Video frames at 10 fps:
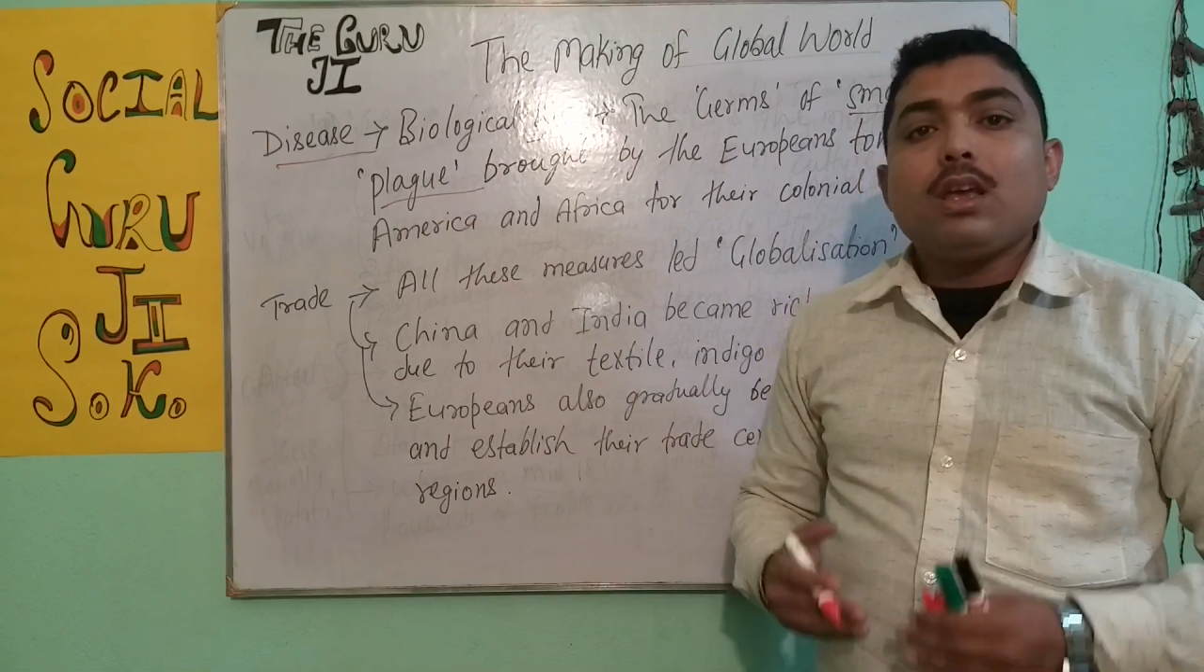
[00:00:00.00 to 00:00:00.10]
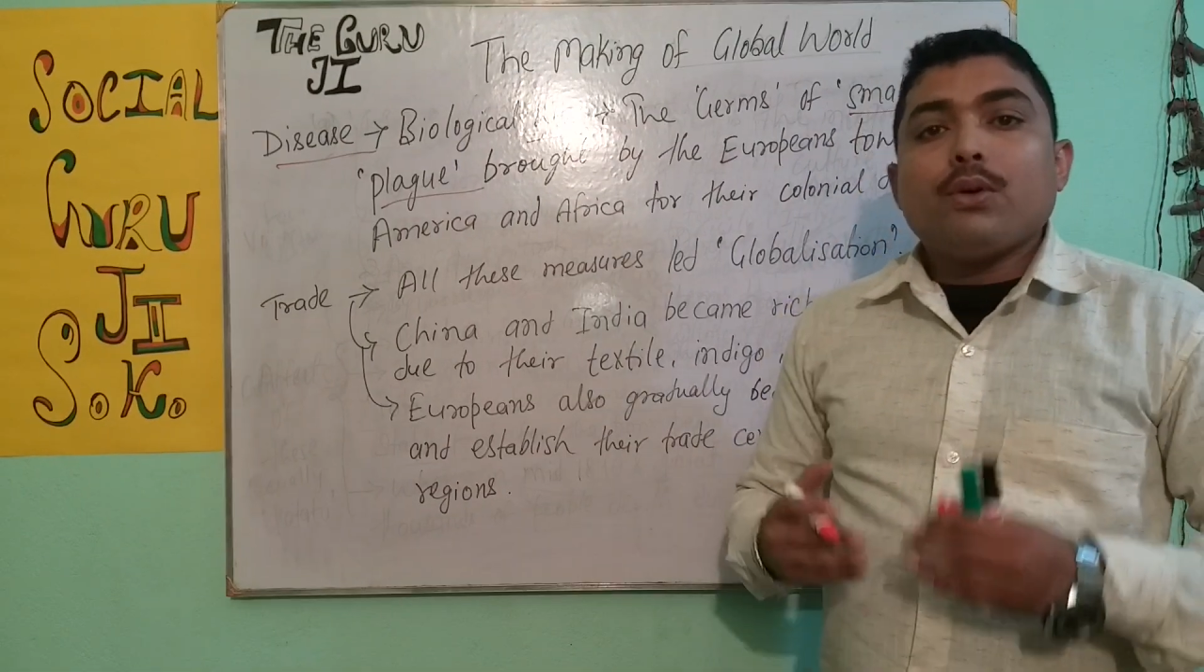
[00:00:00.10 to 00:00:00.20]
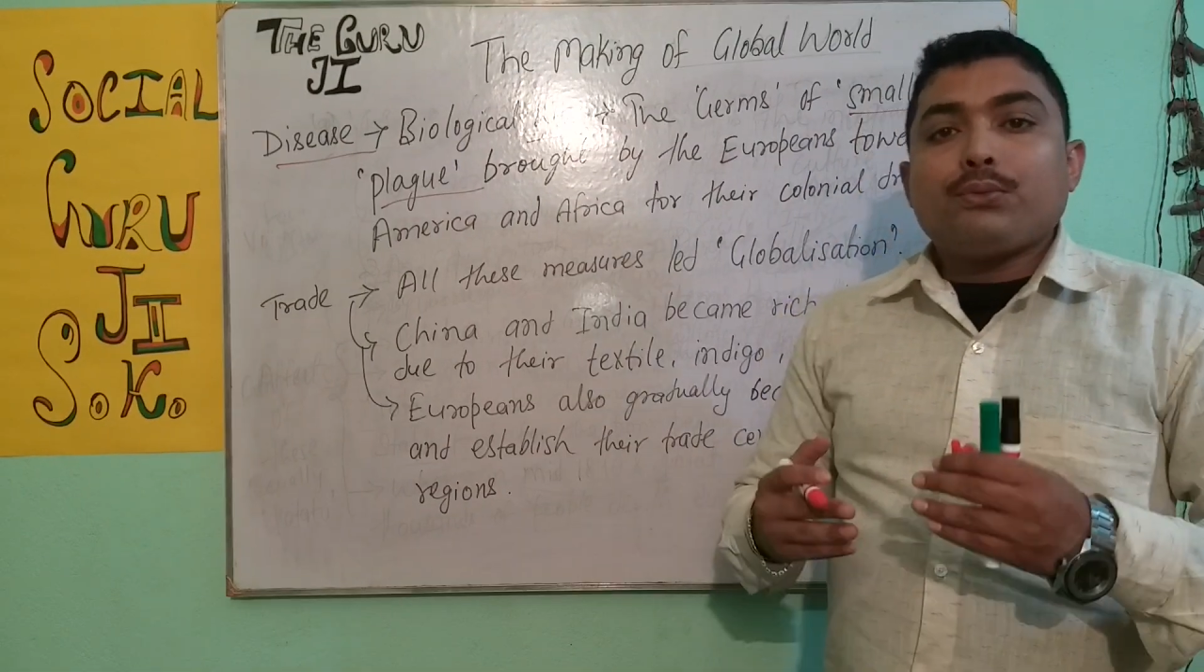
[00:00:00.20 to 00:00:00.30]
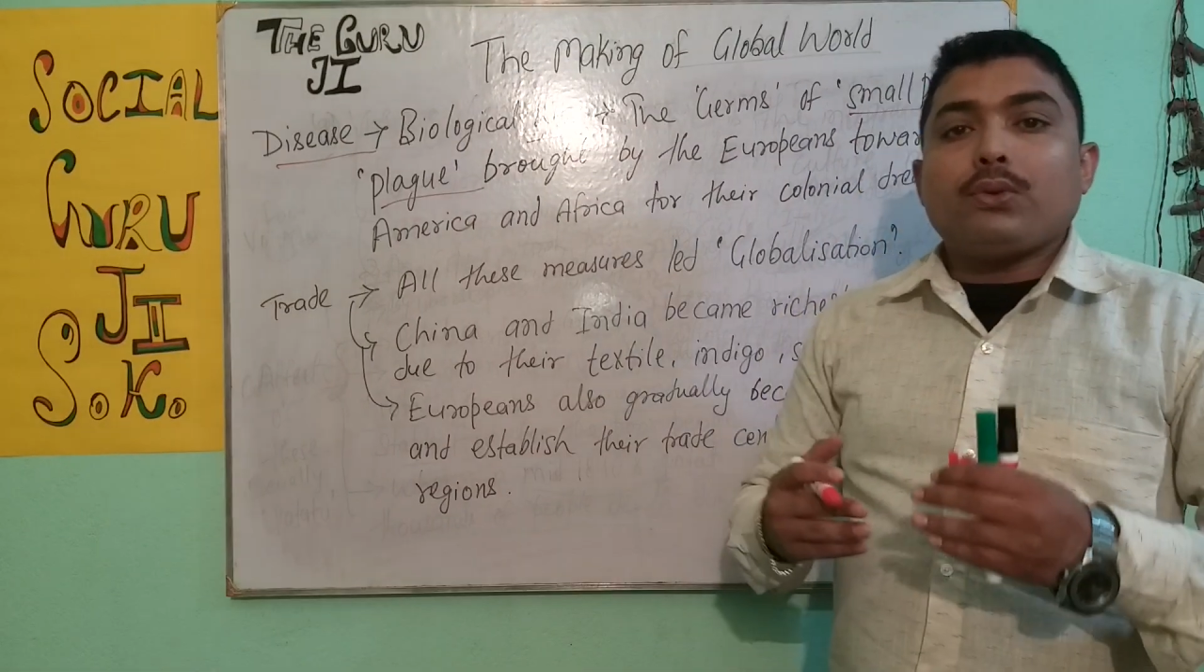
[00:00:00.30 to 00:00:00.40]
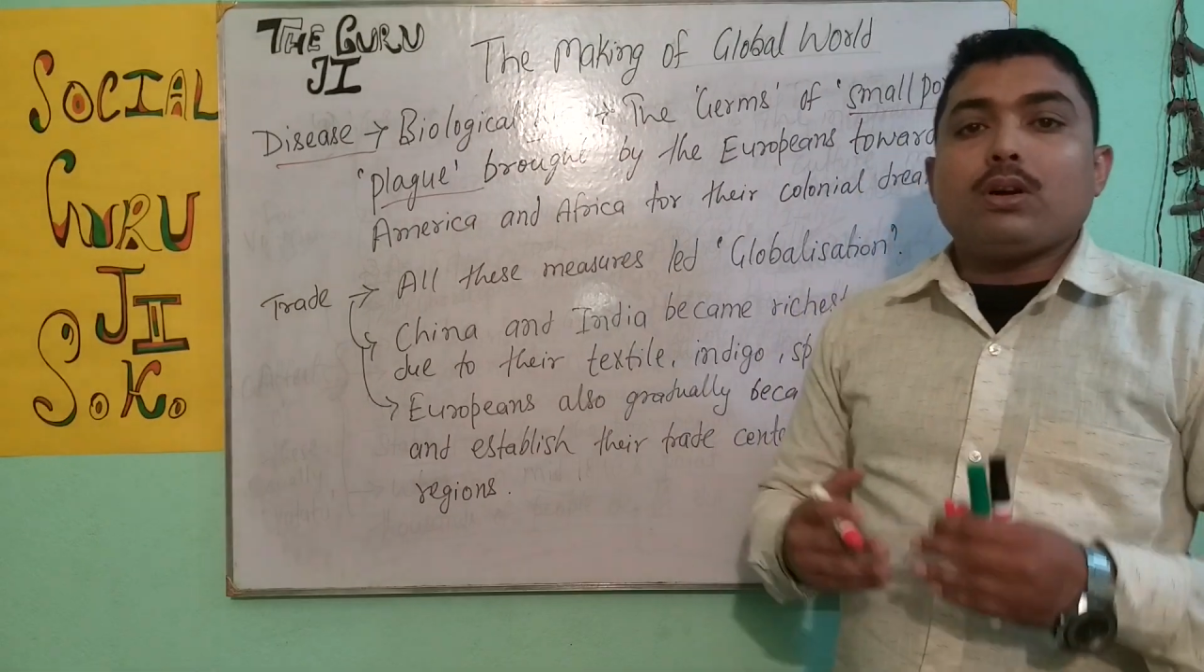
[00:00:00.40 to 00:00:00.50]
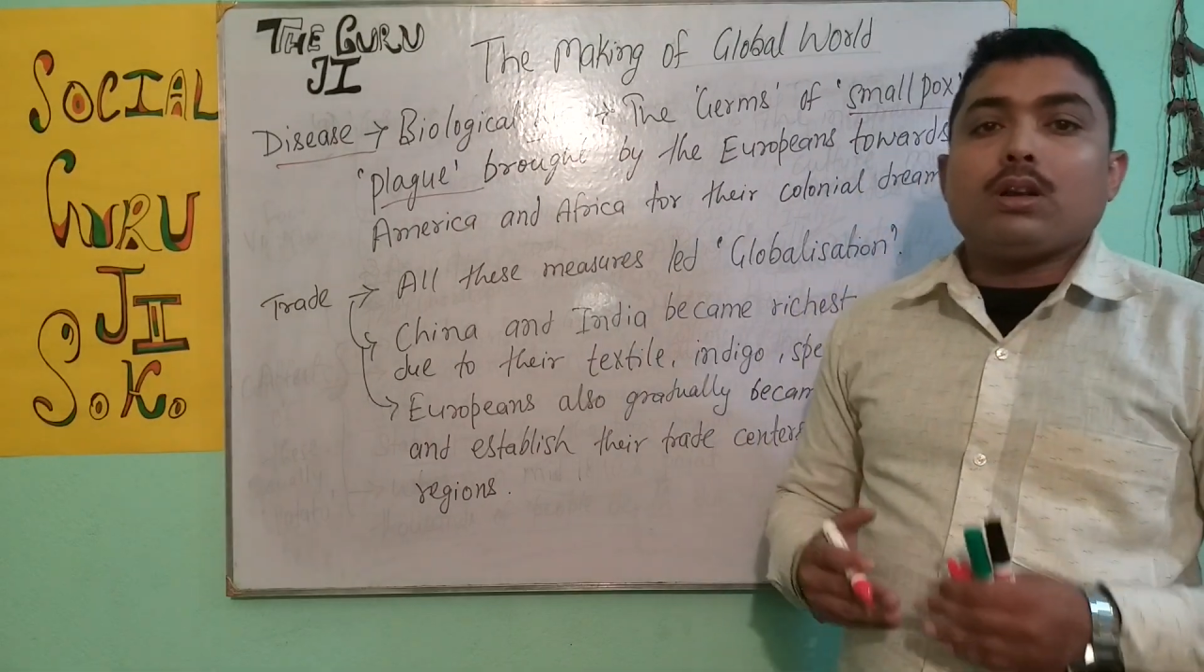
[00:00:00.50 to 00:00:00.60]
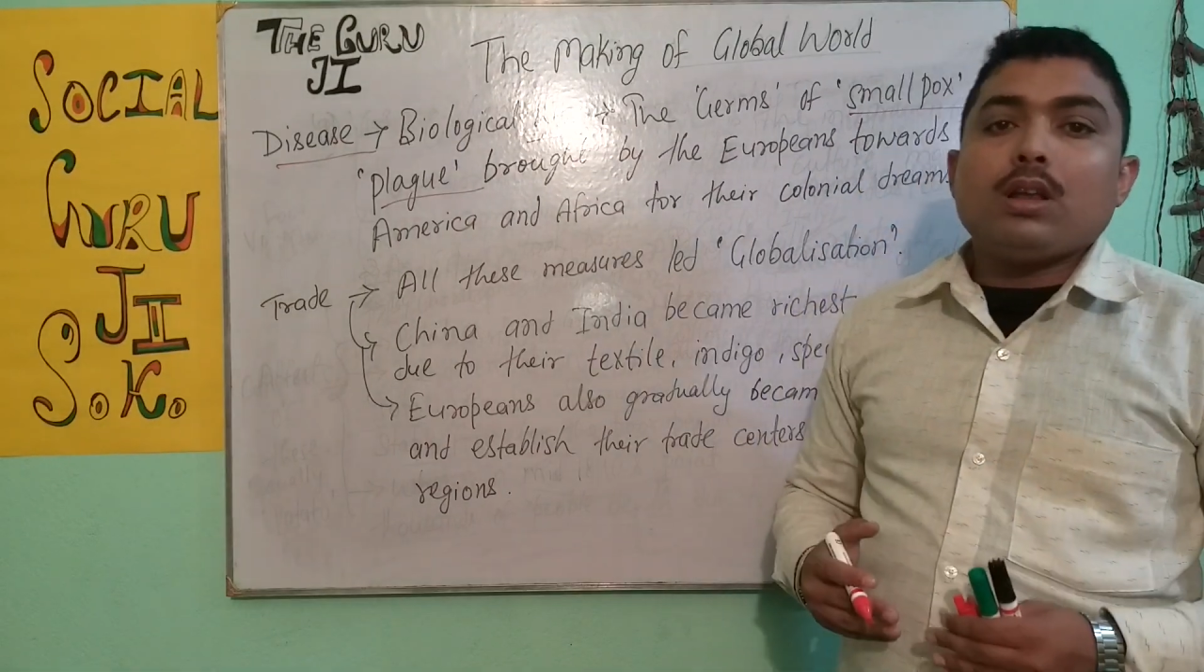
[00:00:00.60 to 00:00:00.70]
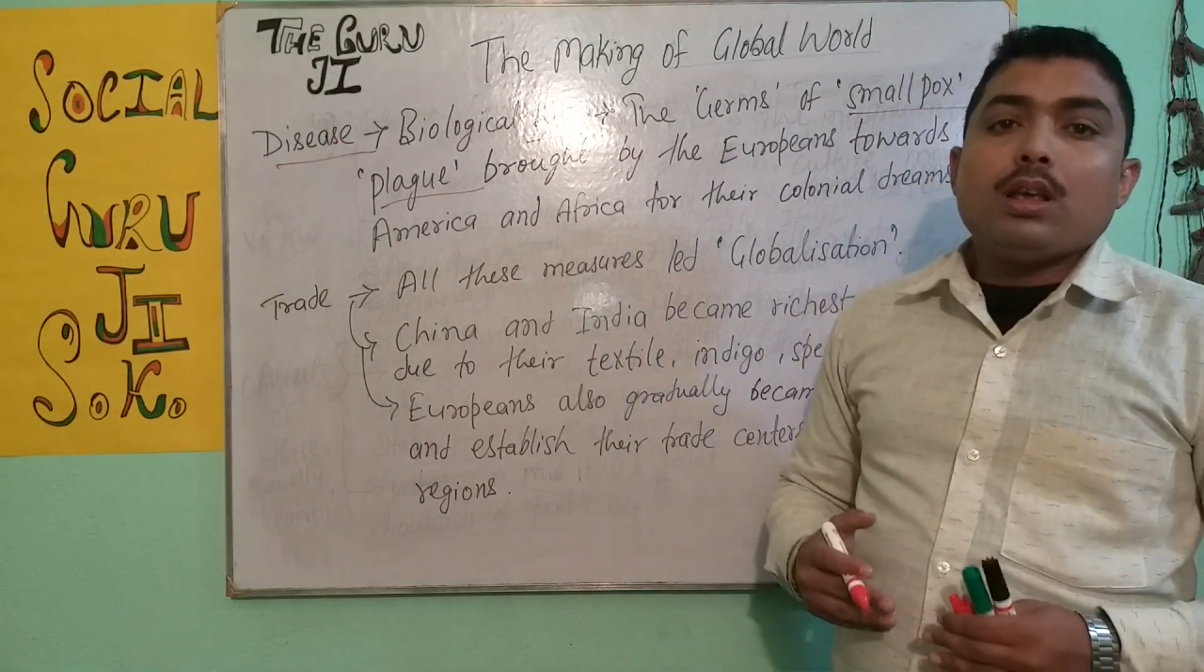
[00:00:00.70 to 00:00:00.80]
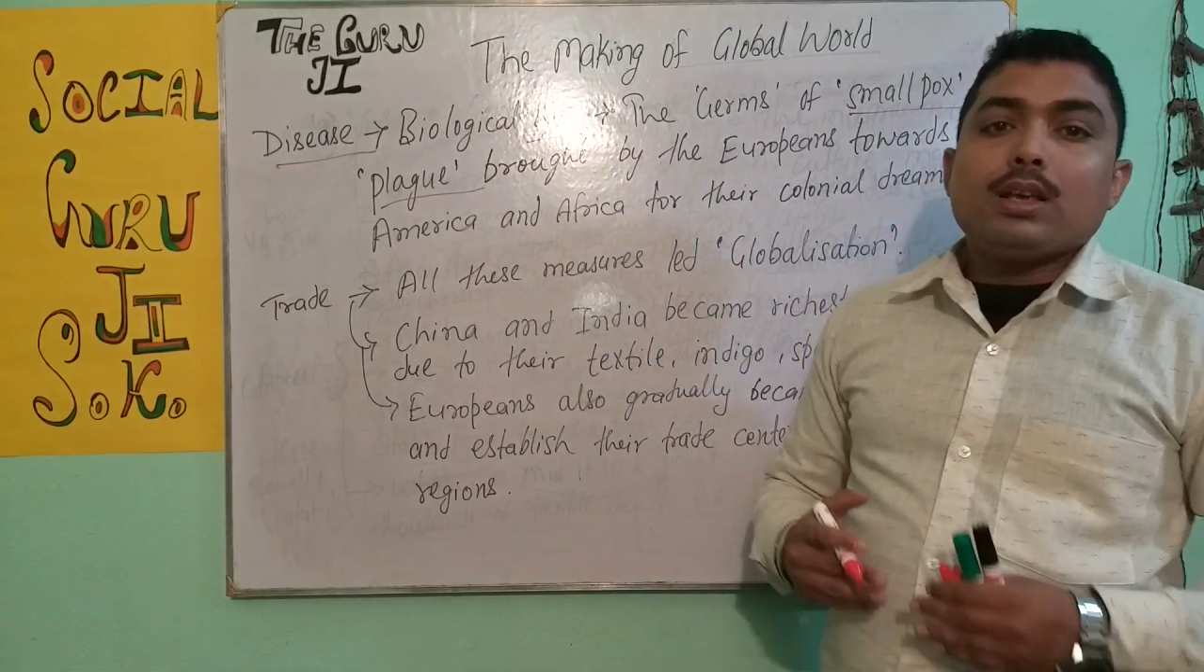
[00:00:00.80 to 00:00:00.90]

for